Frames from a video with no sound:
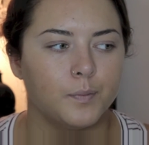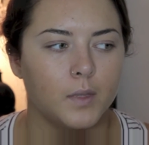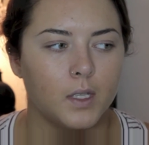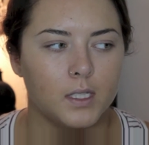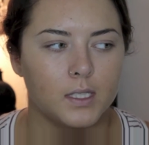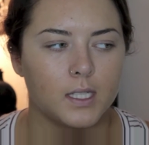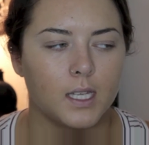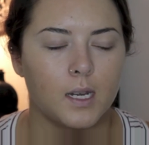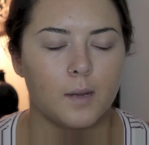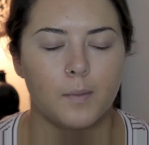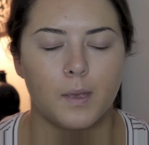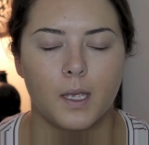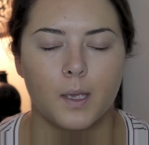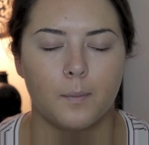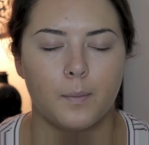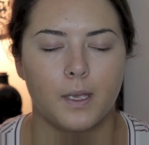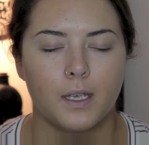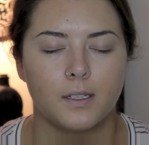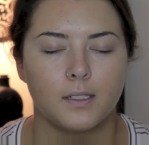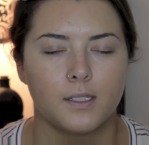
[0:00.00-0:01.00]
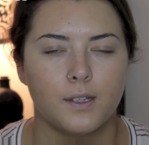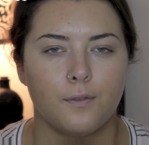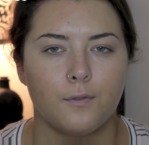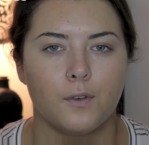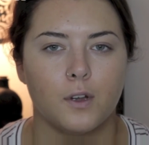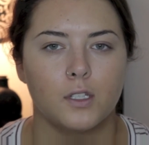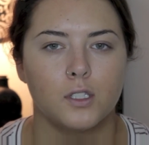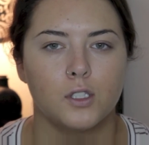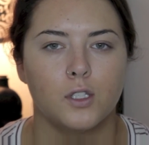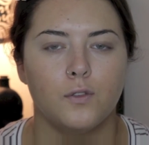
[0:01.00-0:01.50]
It's going to make a big
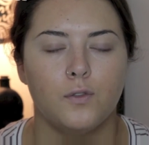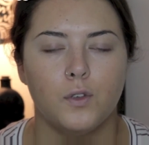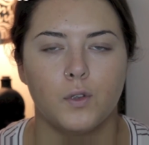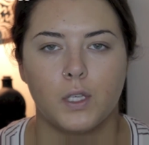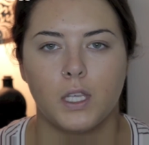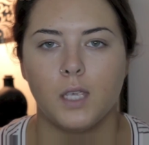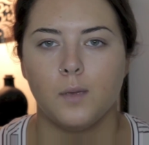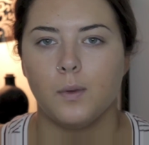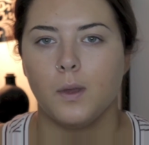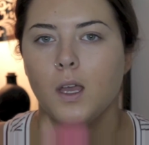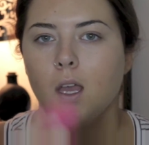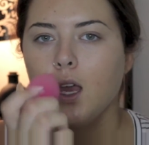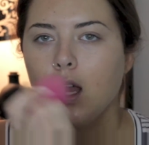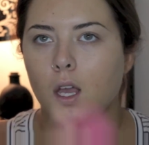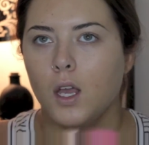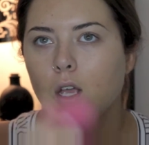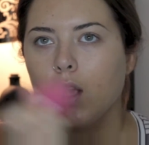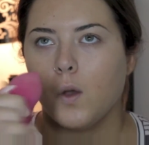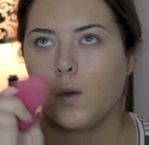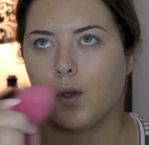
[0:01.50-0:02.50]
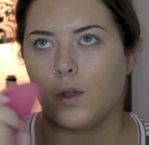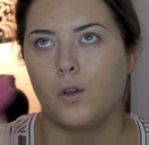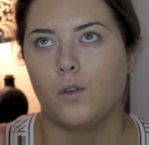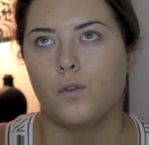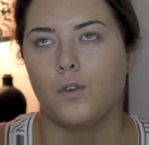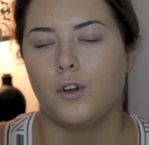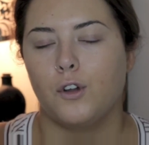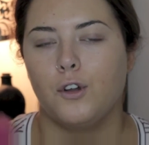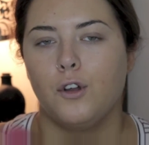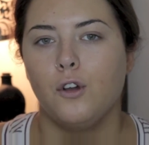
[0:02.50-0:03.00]
difference. If you keep going
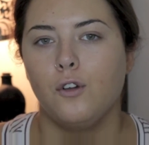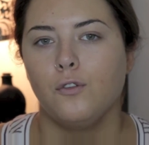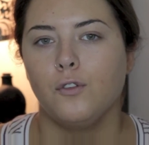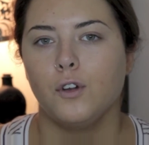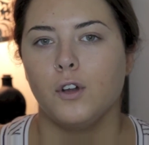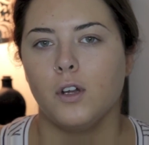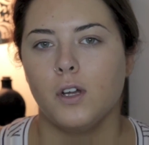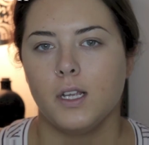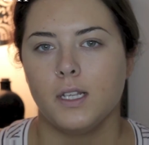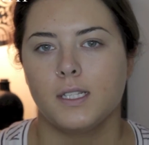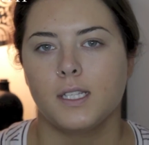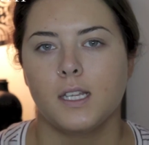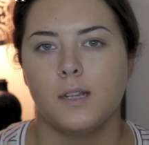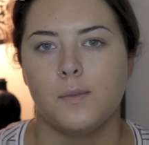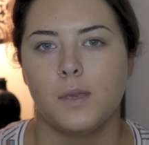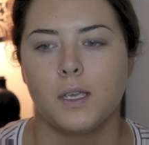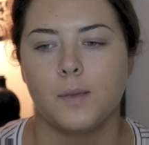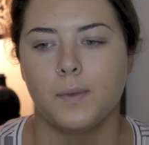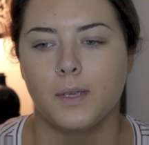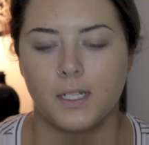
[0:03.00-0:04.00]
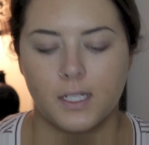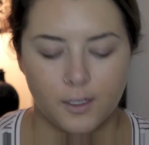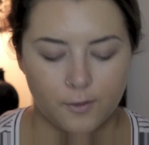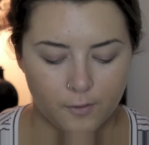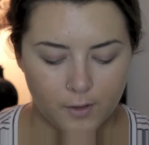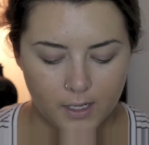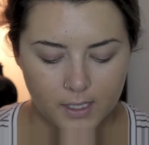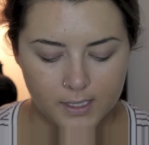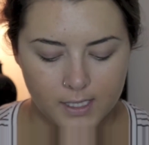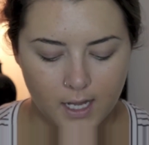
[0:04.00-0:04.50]
over and over, it's going to make a big
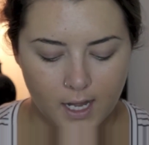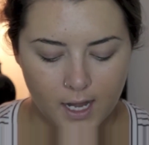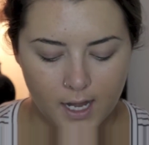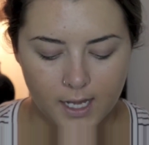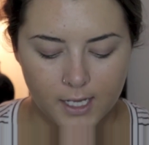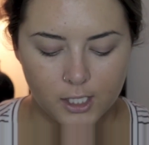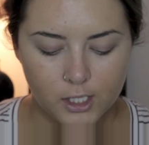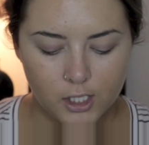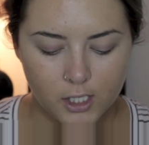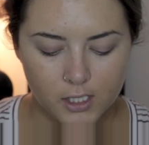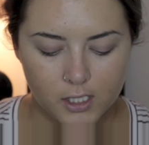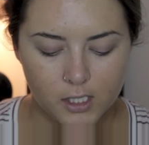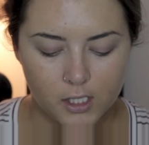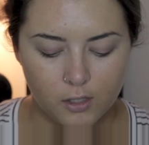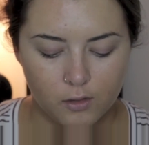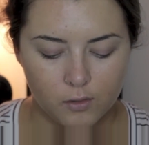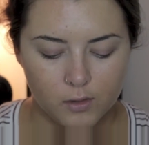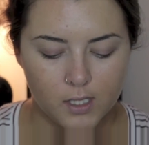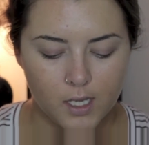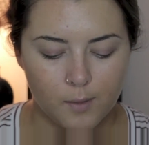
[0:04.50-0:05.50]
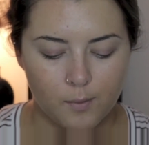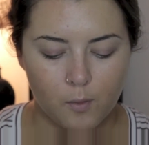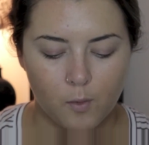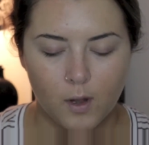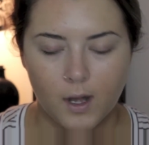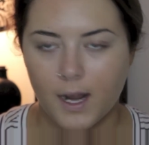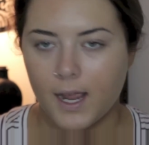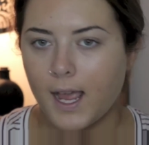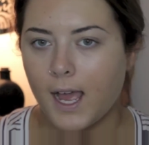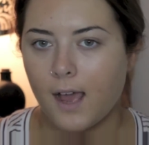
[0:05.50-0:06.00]
difference. I just use up
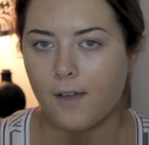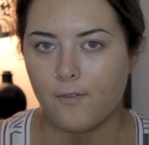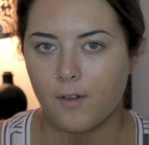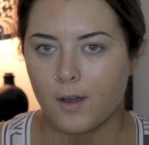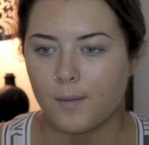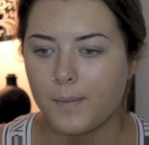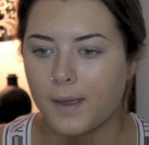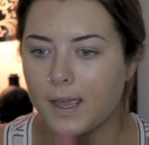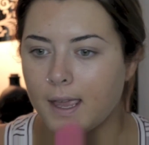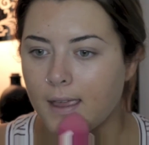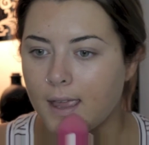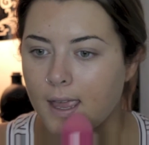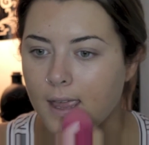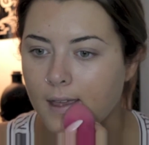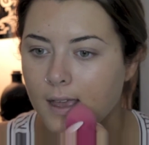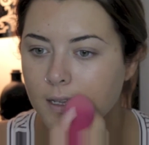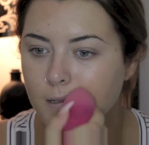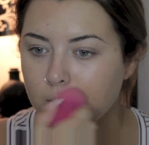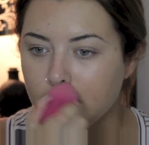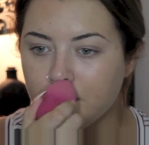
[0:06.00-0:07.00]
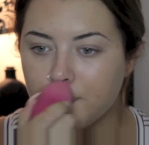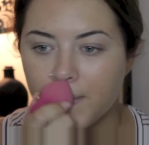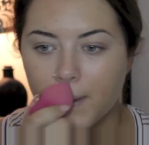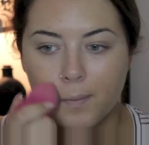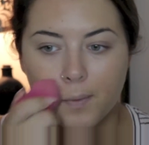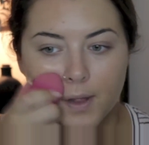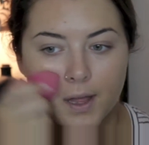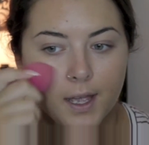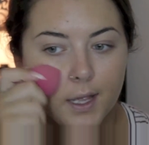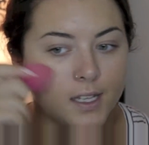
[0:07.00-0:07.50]
what I have on my hand,
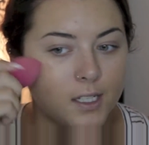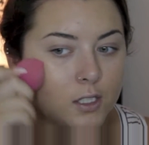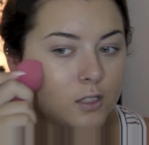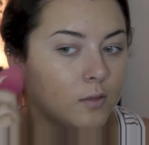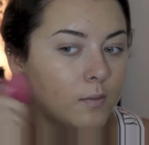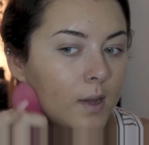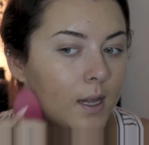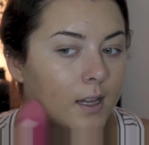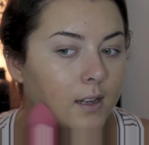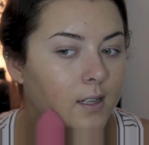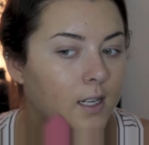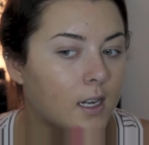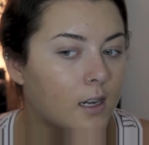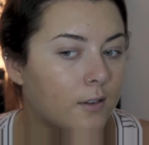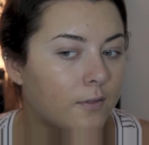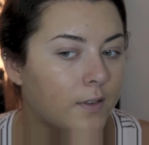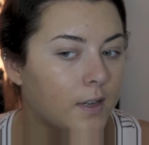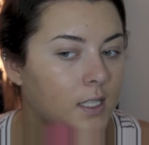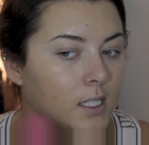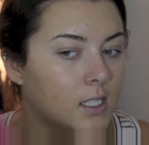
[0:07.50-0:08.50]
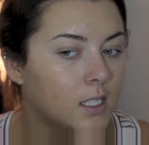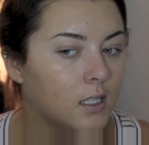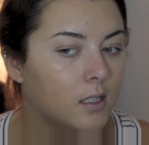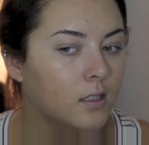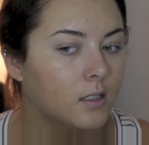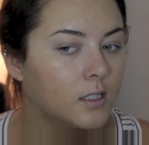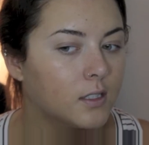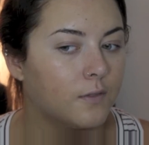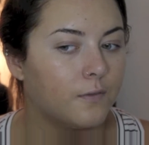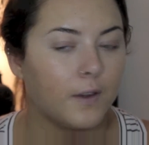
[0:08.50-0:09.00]
apply it to my entire face so it
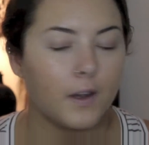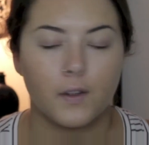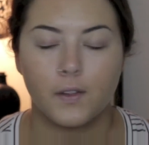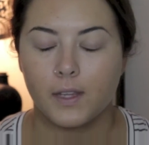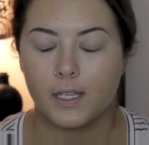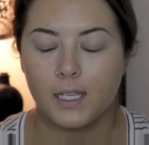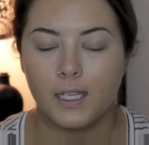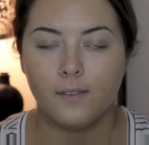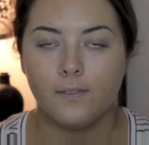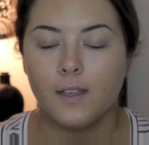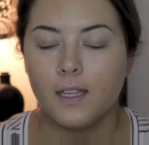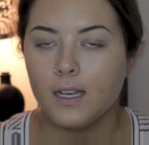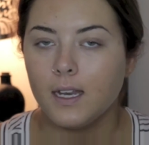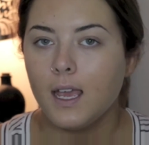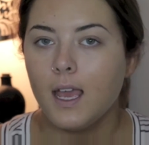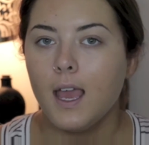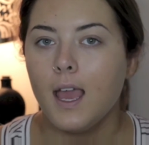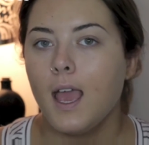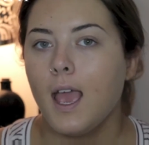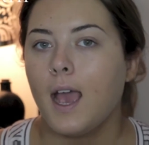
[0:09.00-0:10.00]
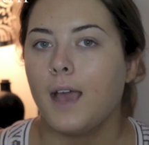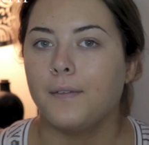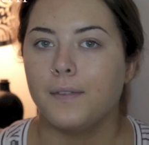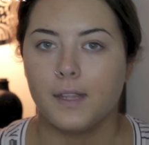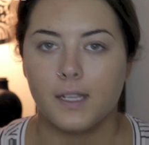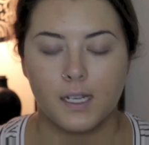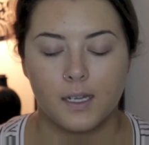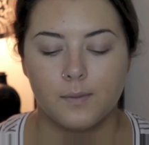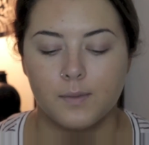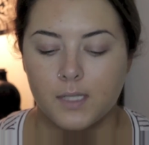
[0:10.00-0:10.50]
looks fairly even, and
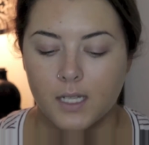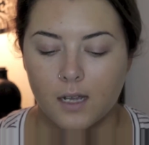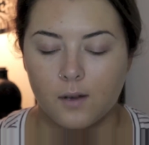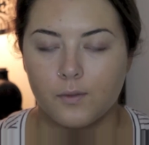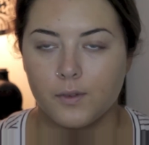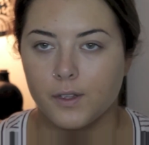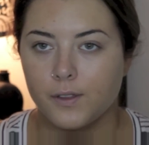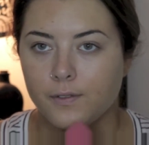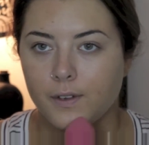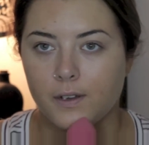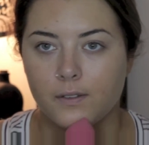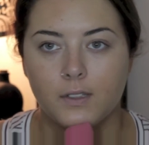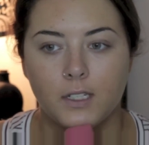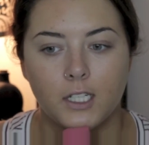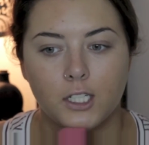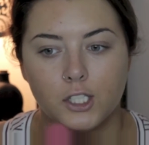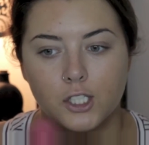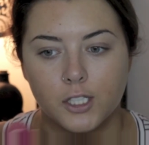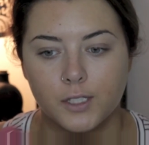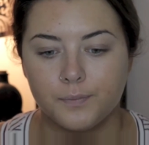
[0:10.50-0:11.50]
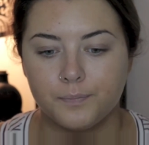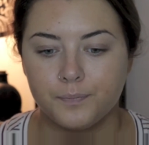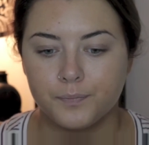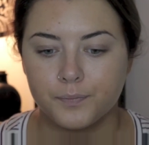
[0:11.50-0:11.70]
then I'm done with foundation.